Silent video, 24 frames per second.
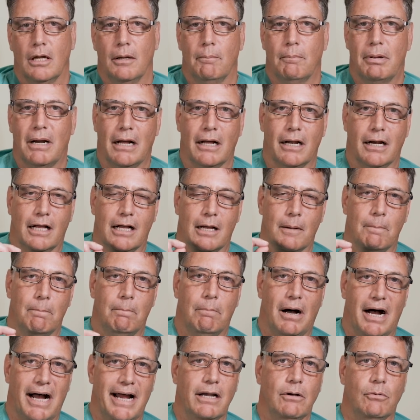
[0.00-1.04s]
But I'm going to
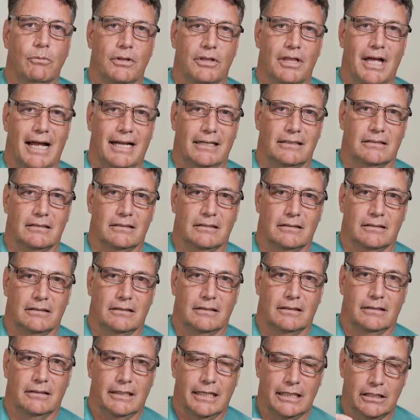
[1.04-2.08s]
combine with that
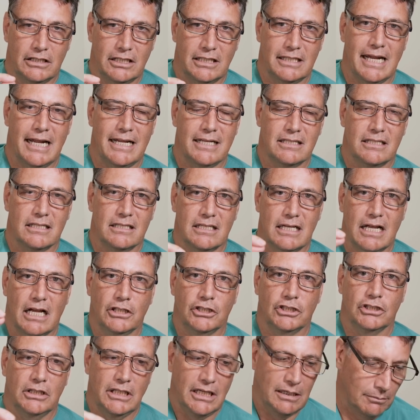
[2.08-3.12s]
in today's
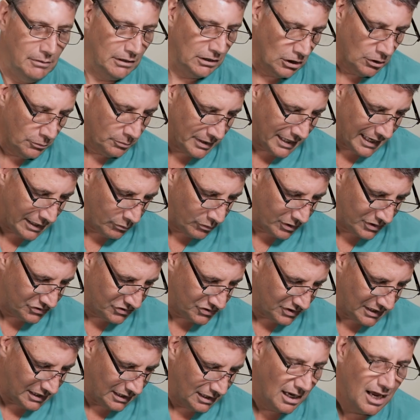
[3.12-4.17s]
discussion, hemoglobin
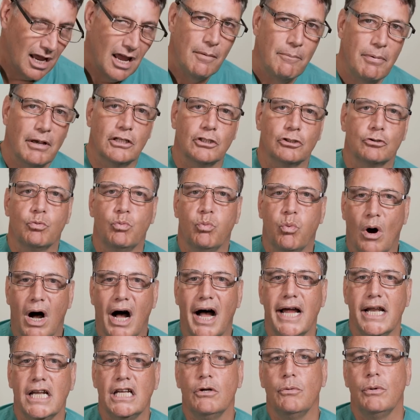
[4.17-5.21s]
A1C. Because
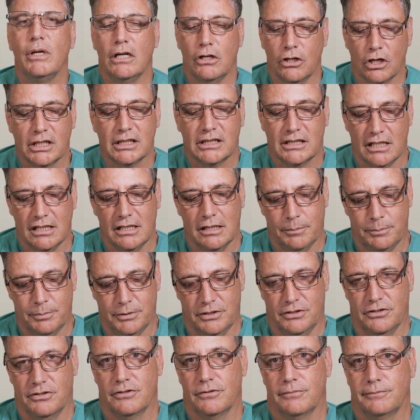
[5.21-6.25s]
why do we look at the
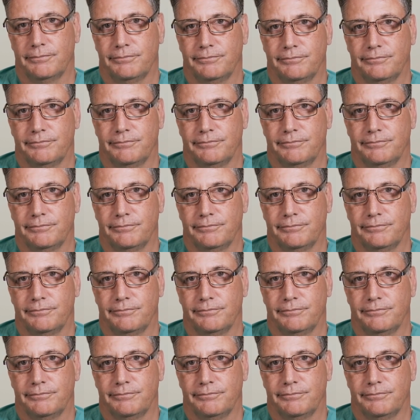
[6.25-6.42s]
lipids?